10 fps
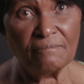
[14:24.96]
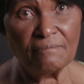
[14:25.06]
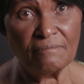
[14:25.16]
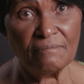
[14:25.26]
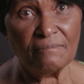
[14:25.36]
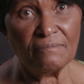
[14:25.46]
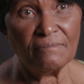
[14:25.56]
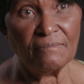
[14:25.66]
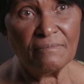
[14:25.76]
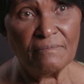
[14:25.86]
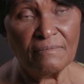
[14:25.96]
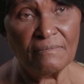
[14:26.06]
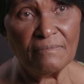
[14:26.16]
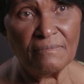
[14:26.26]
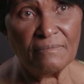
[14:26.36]

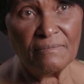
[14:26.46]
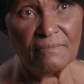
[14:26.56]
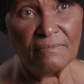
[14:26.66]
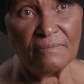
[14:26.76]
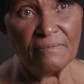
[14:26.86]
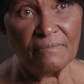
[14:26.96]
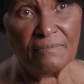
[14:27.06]
(no one is talking)